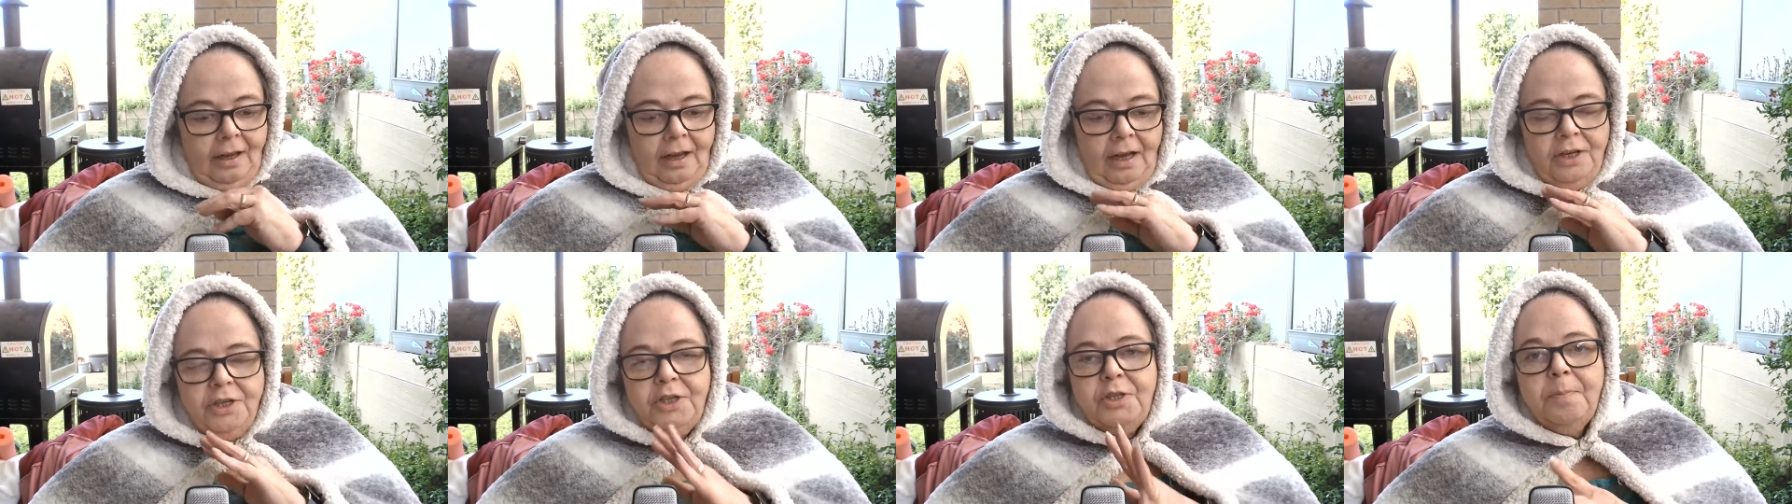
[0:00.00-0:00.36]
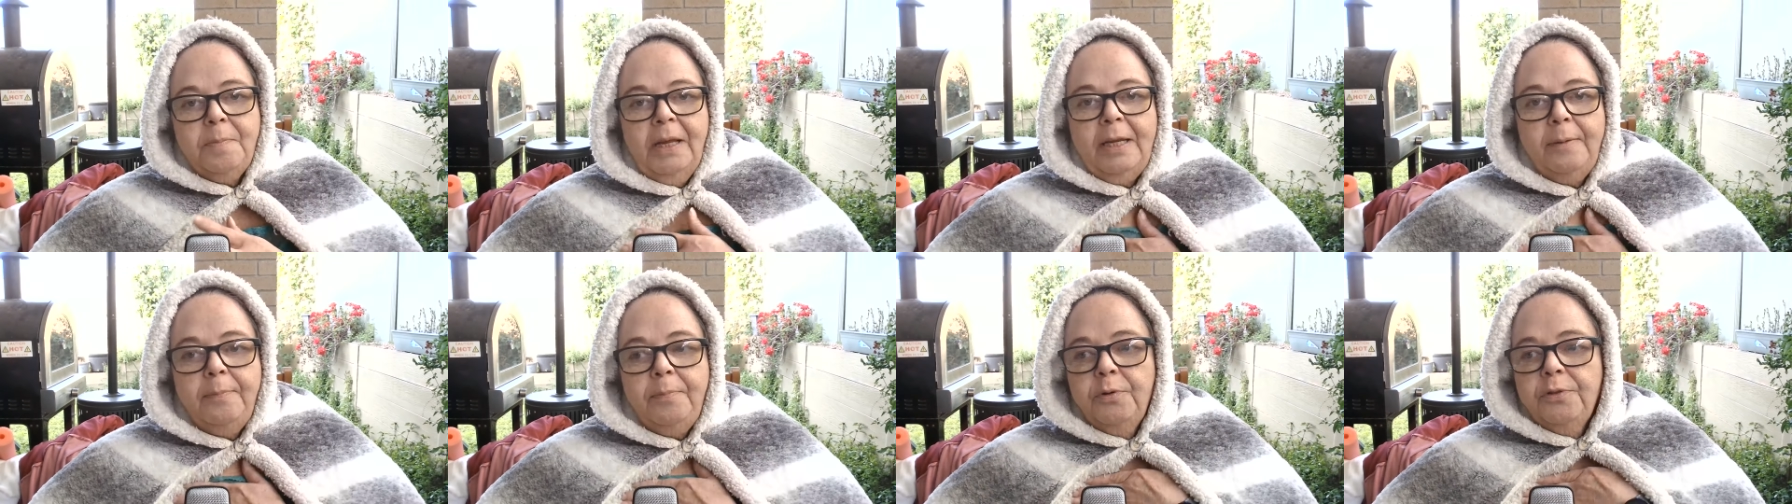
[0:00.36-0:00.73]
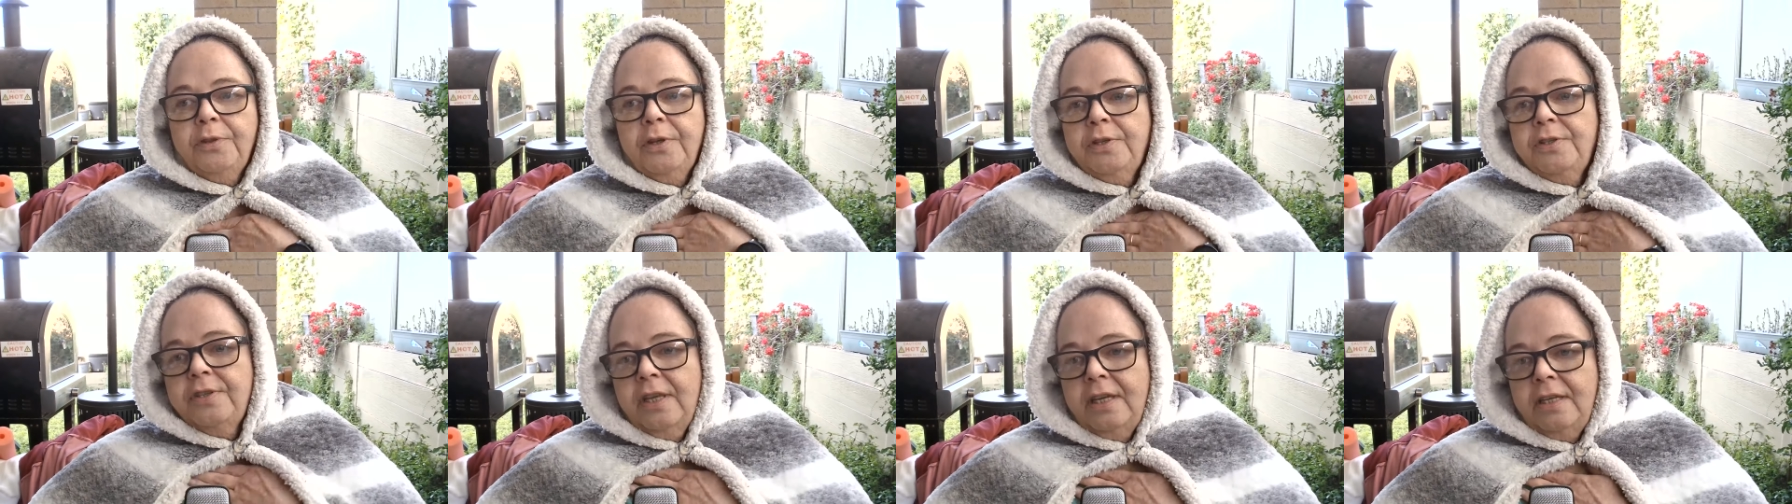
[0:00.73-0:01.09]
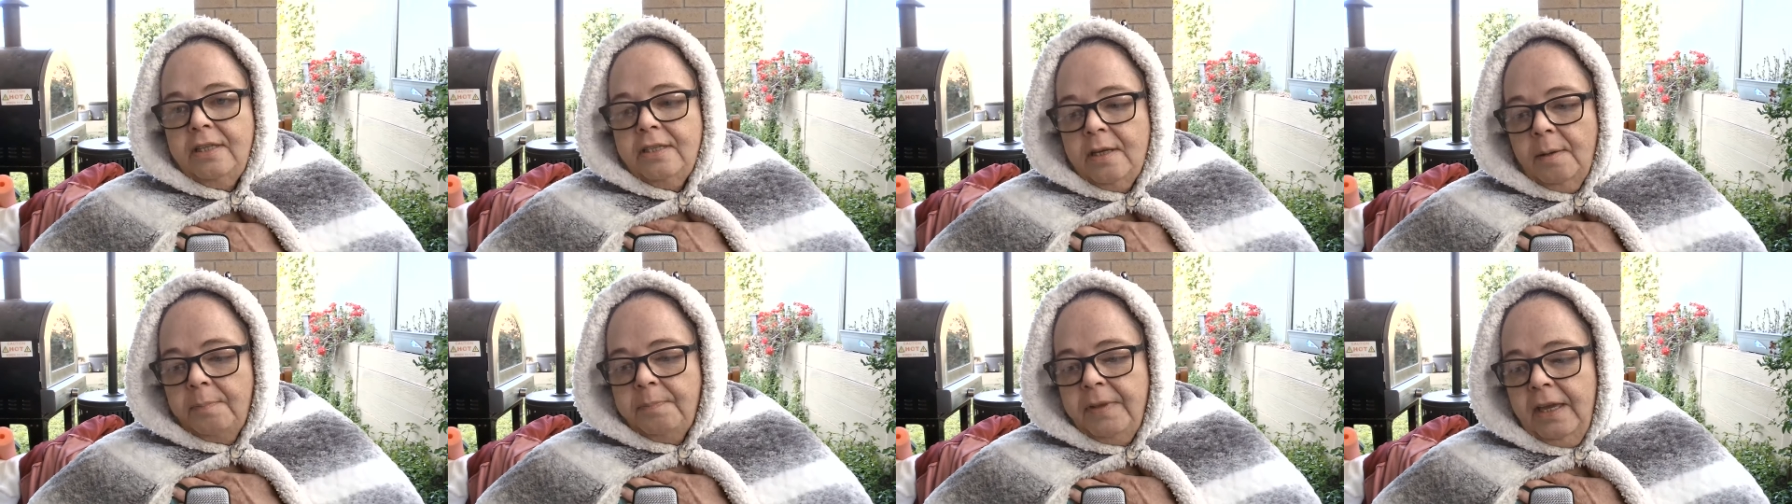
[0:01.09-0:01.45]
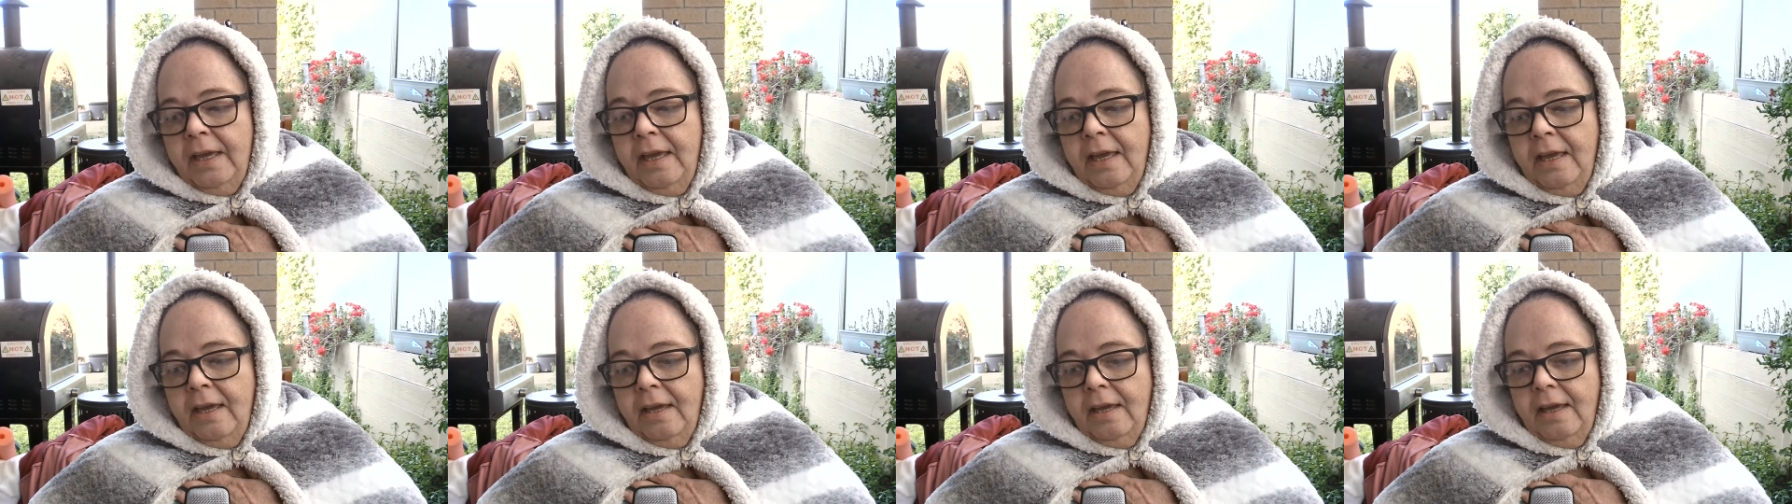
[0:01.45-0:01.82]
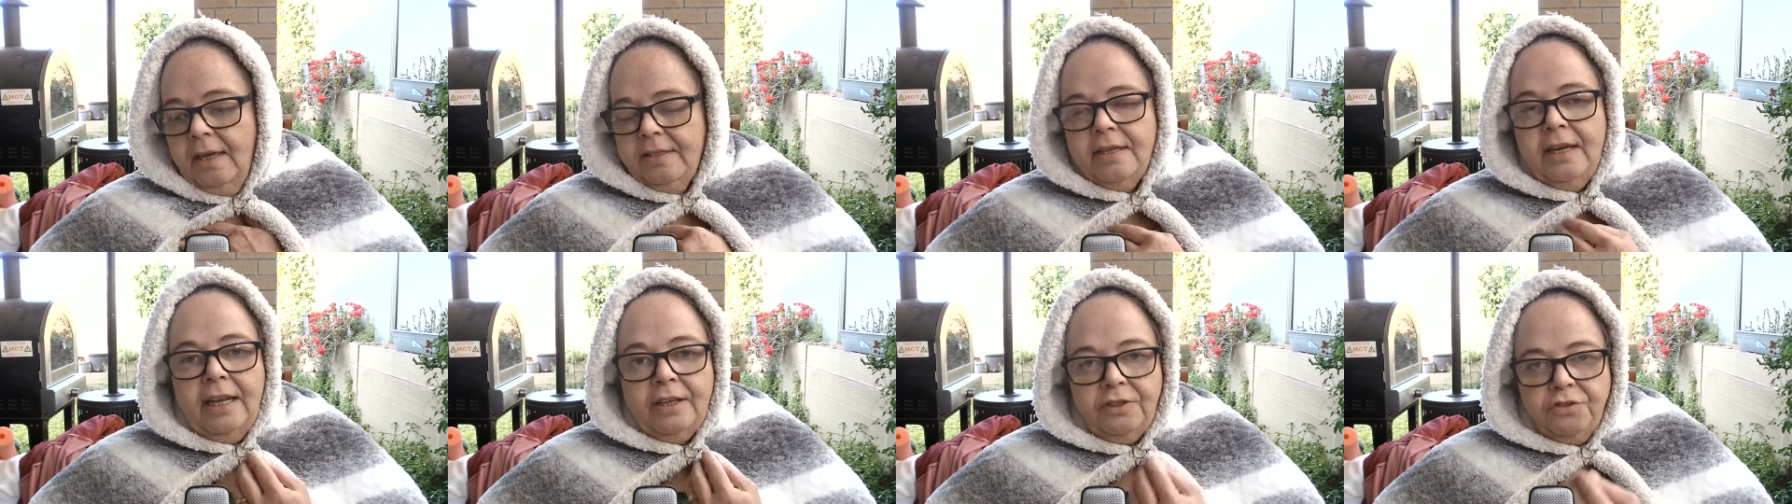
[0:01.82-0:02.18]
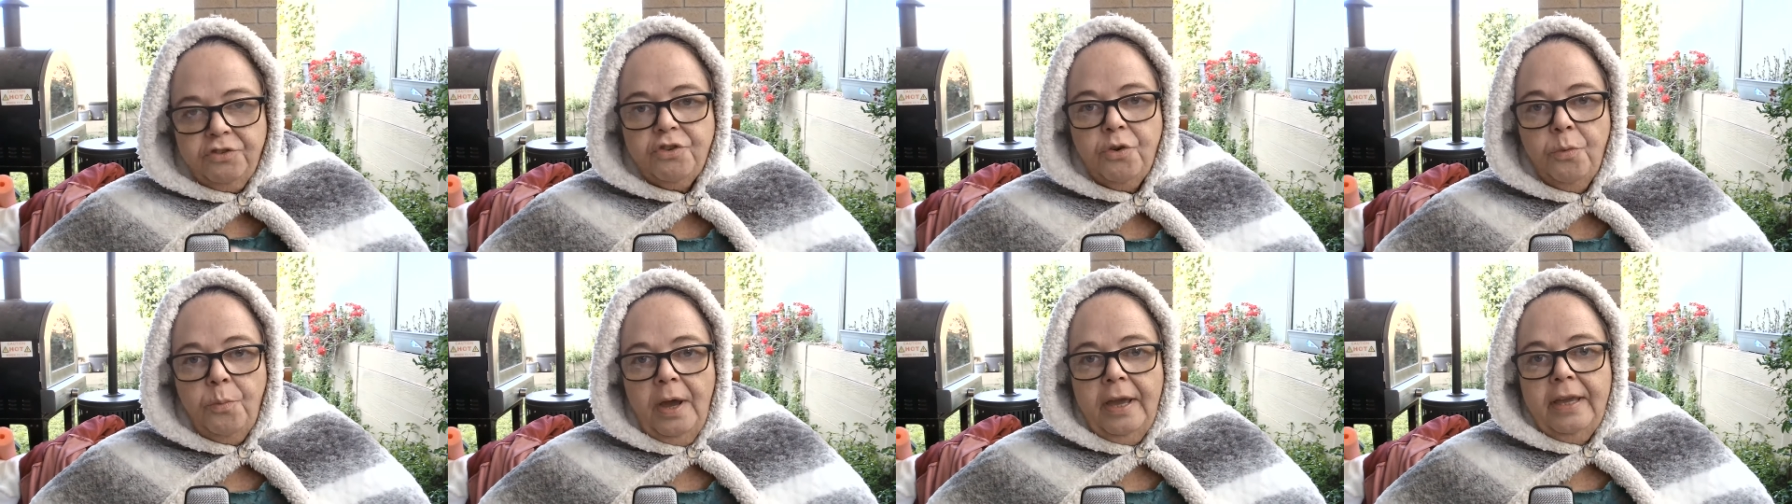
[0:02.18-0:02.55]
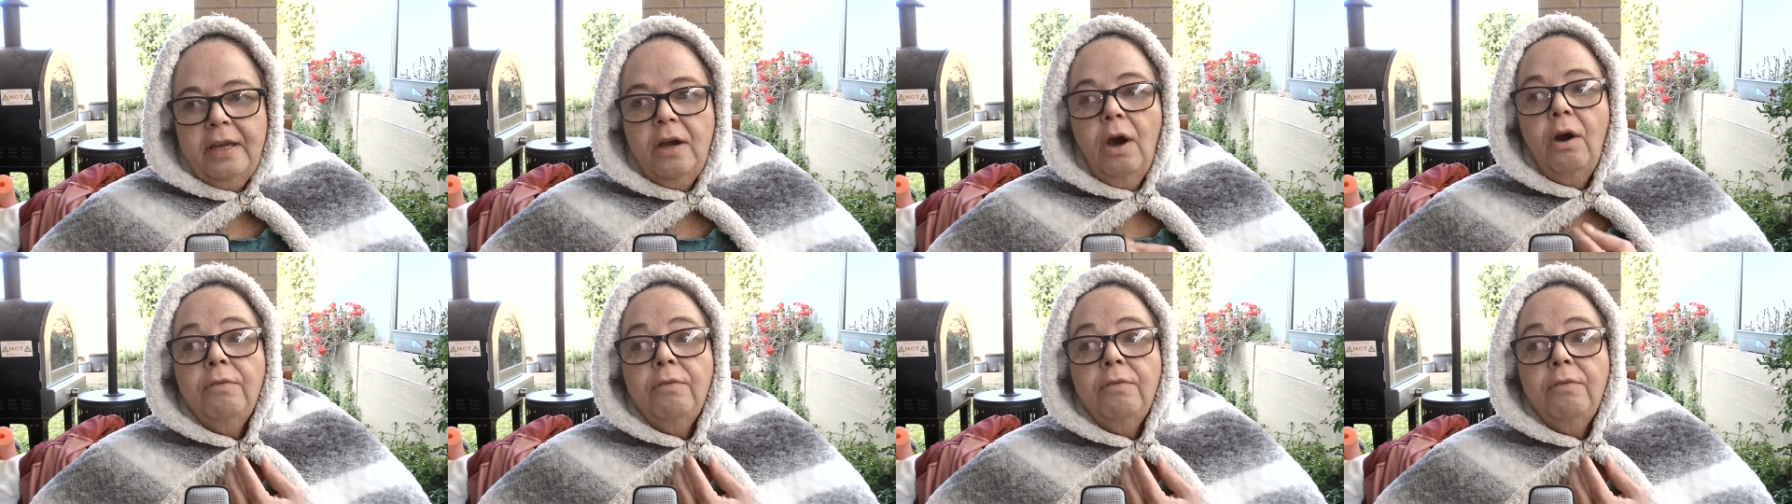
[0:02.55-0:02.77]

I just merely put those things up there as an extra way